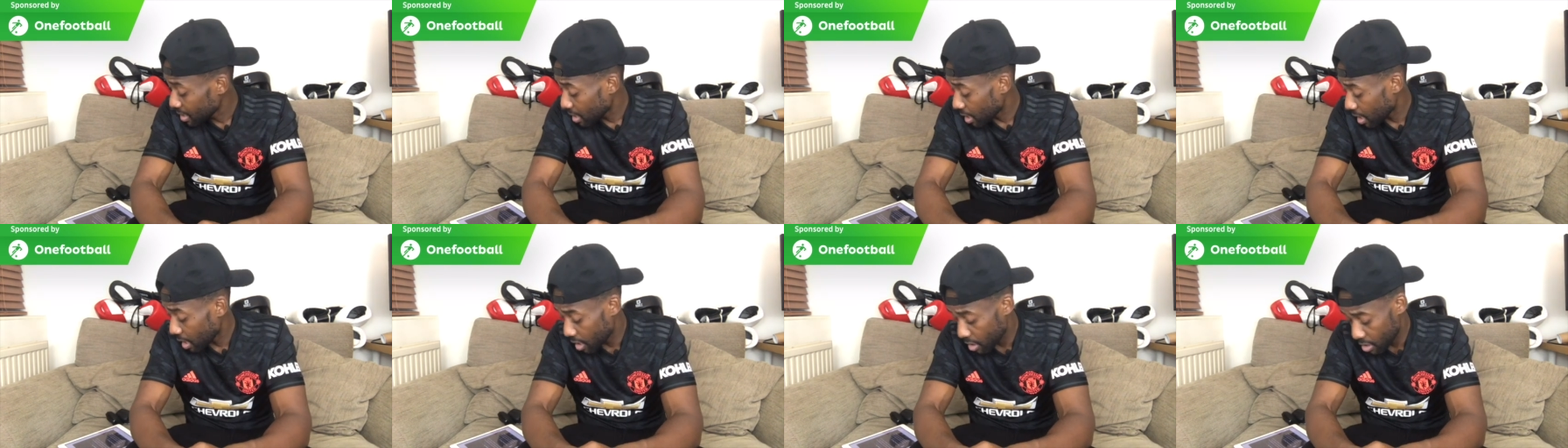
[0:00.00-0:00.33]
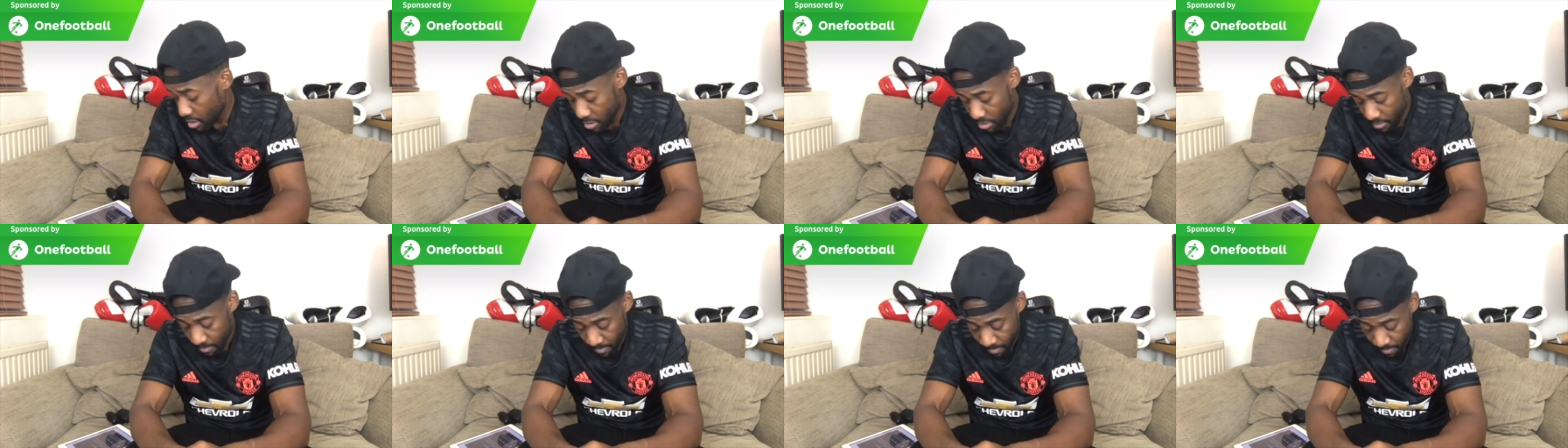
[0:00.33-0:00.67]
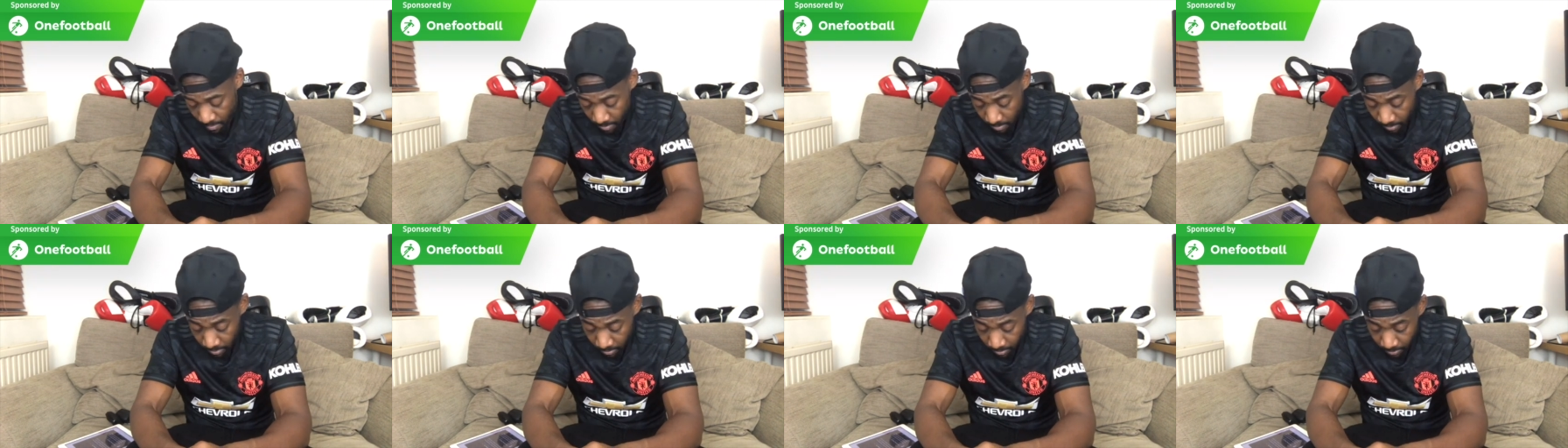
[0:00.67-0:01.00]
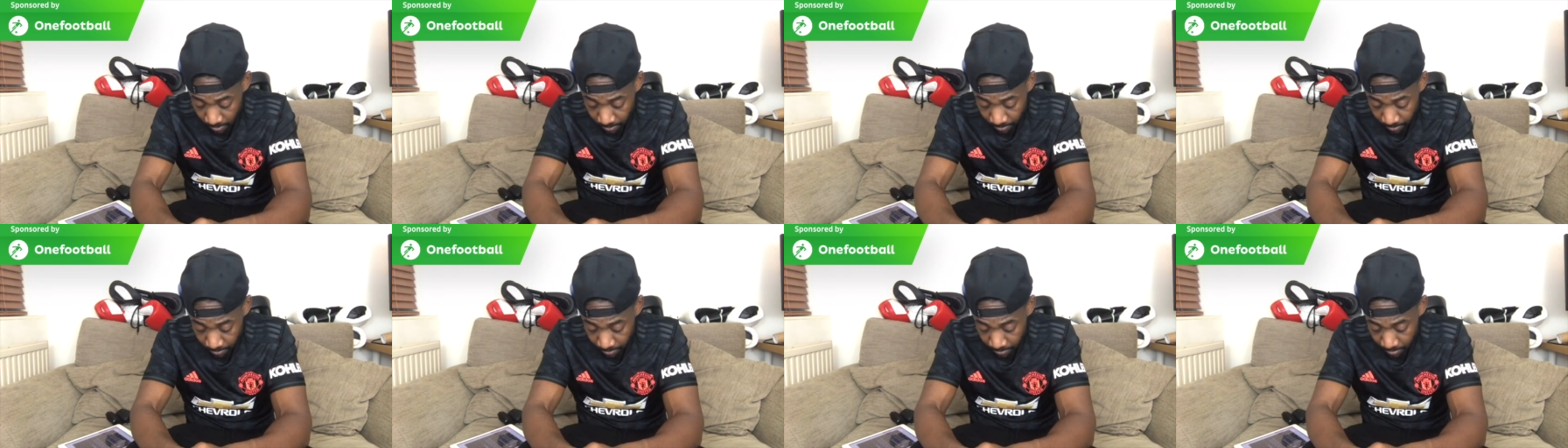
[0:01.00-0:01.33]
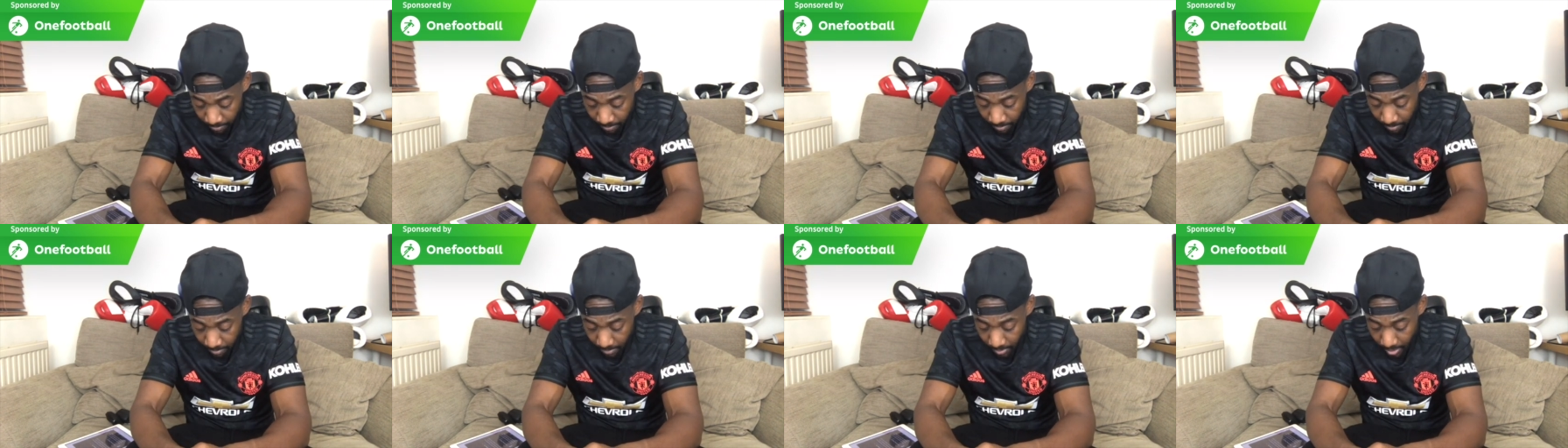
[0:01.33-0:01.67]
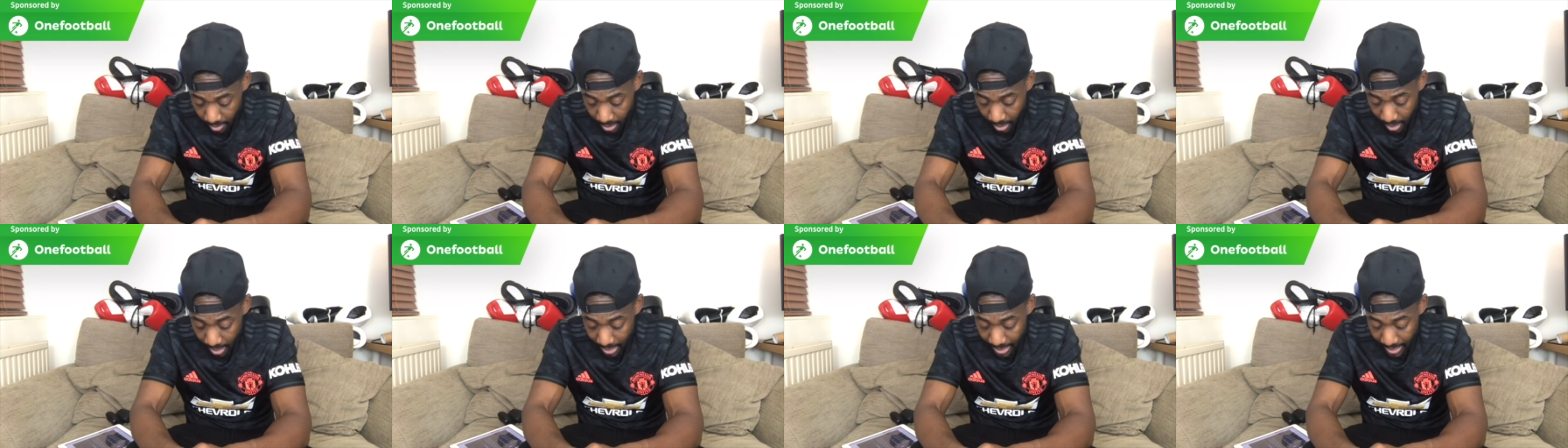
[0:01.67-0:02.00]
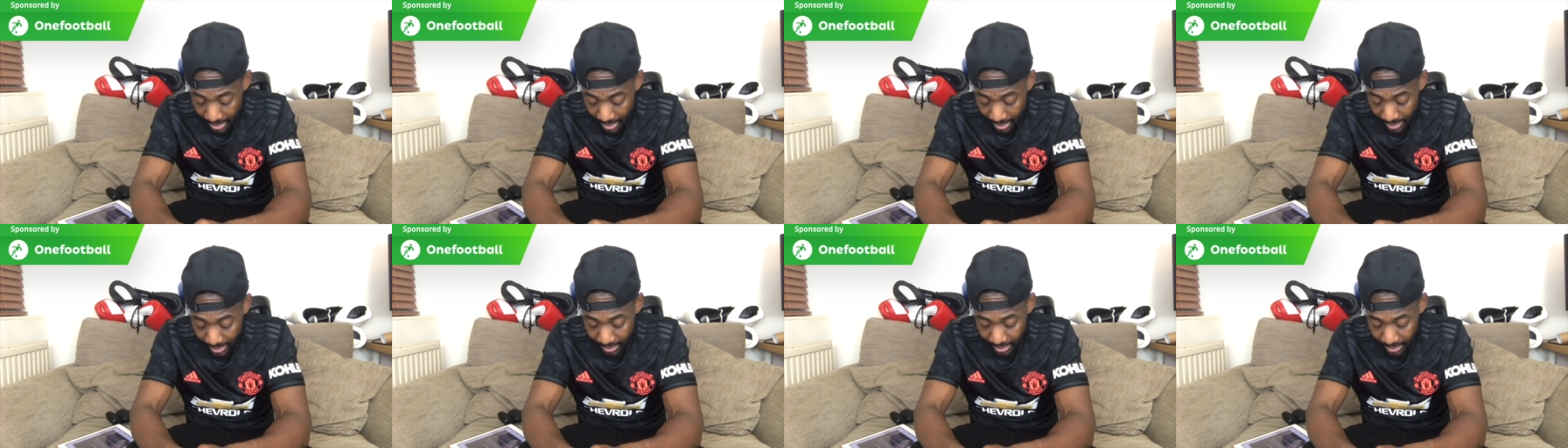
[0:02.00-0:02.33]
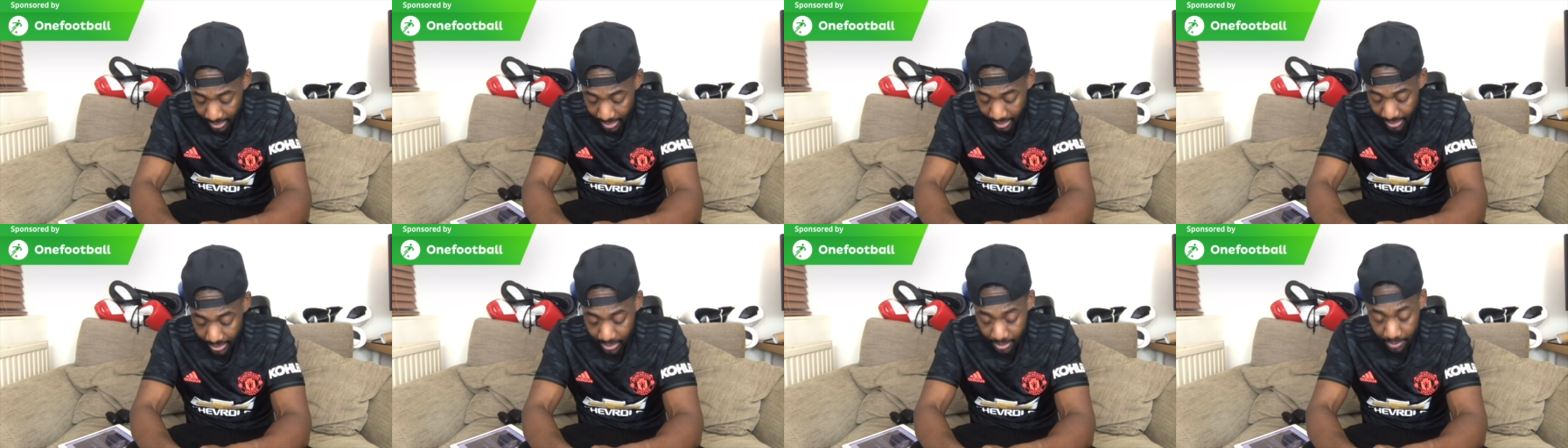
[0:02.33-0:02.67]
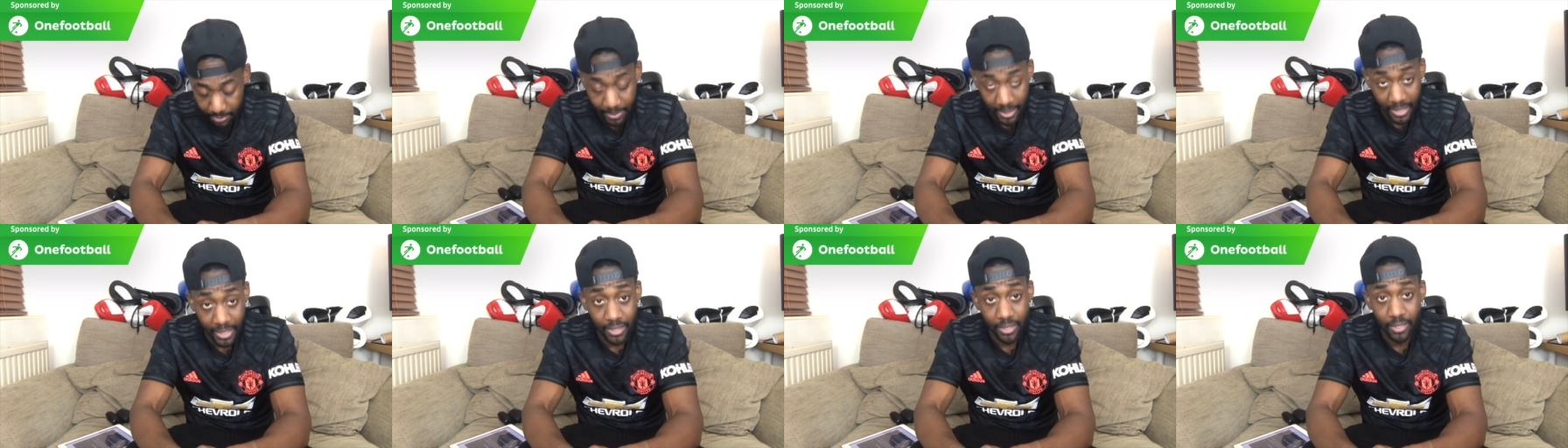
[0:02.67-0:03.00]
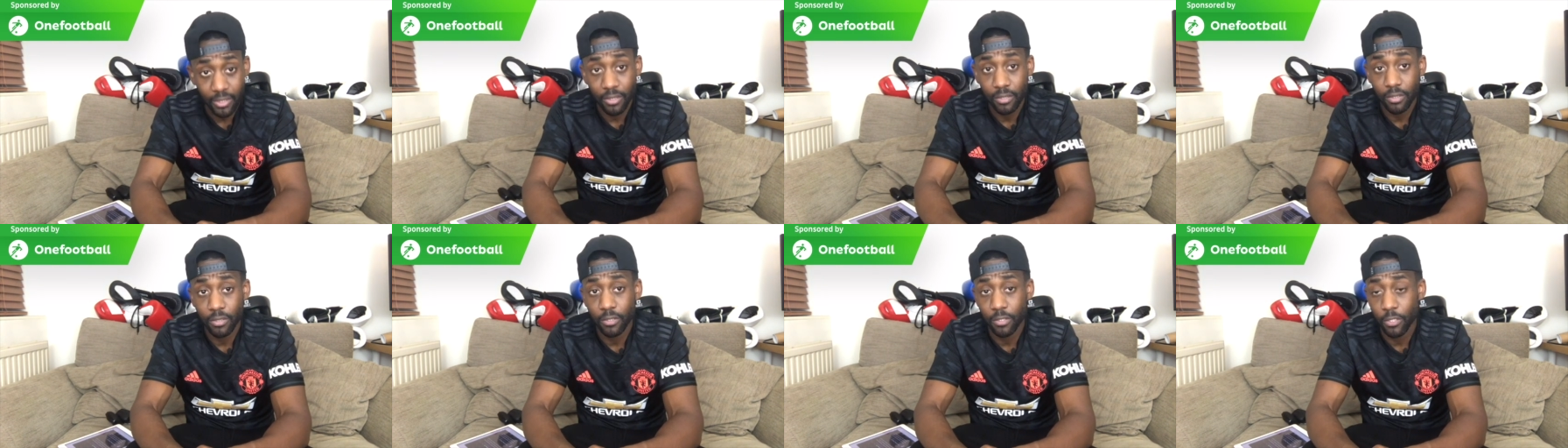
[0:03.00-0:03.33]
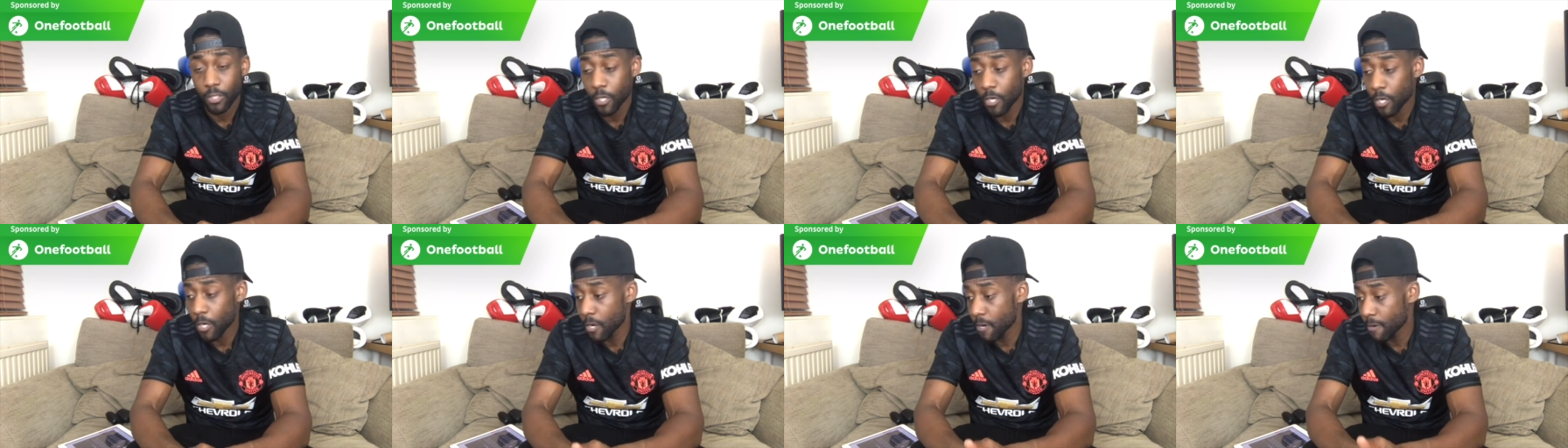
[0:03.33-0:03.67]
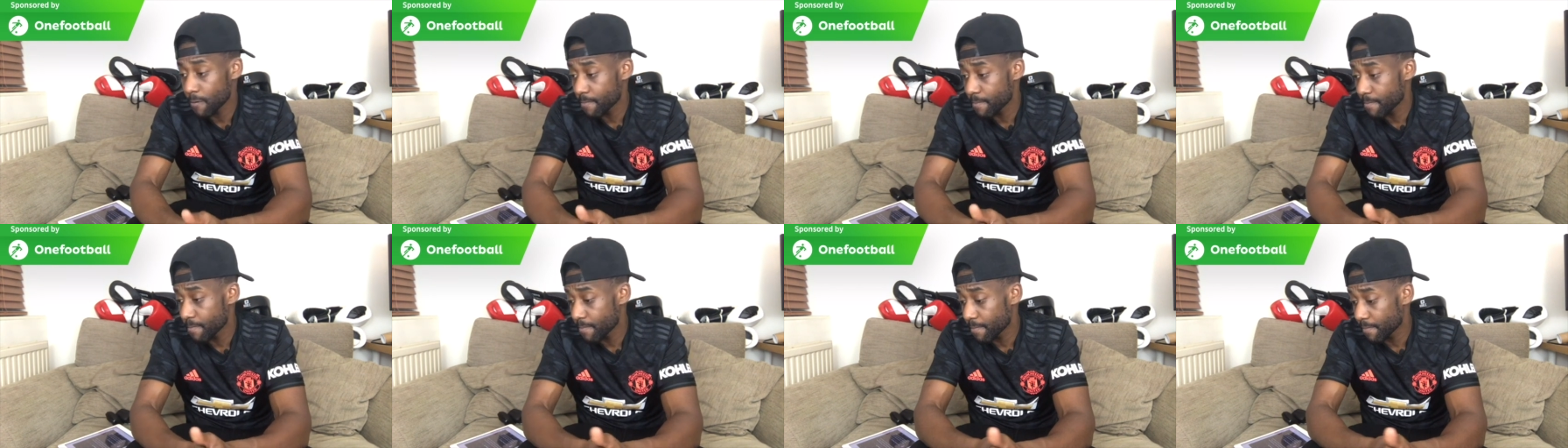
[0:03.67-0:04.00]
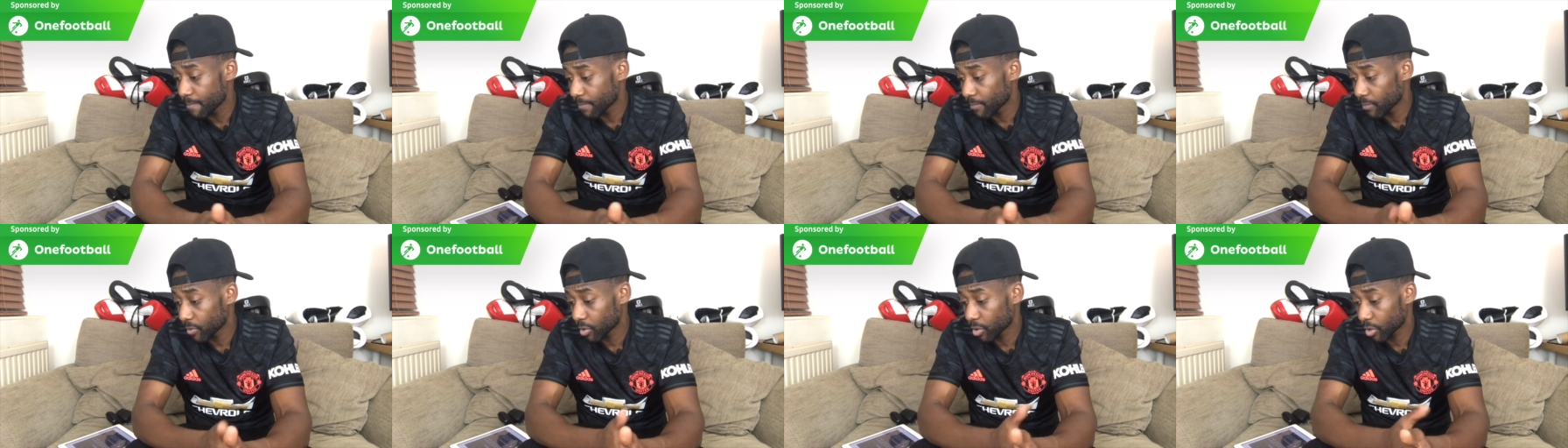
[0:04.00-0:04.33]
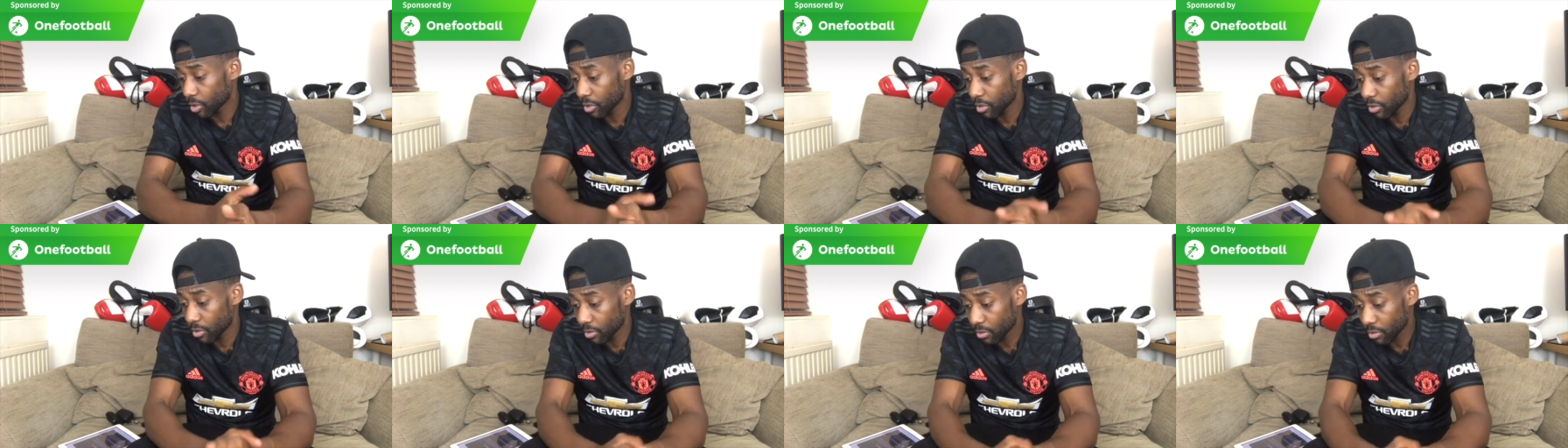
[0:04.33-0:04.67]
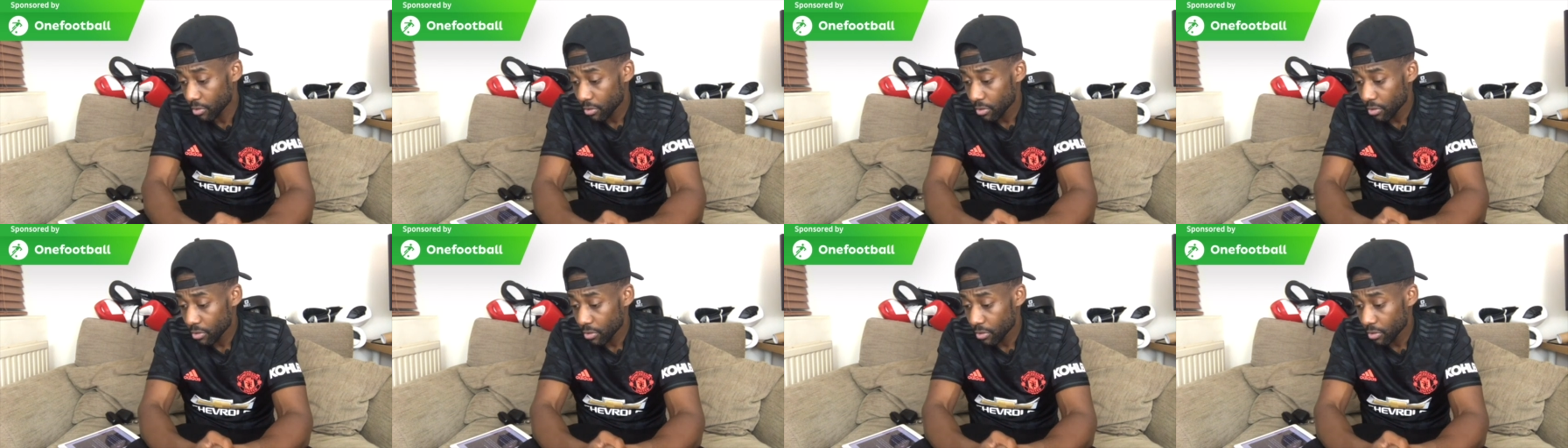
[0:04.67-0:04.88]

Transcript: Um, I like Laird, man. Um, so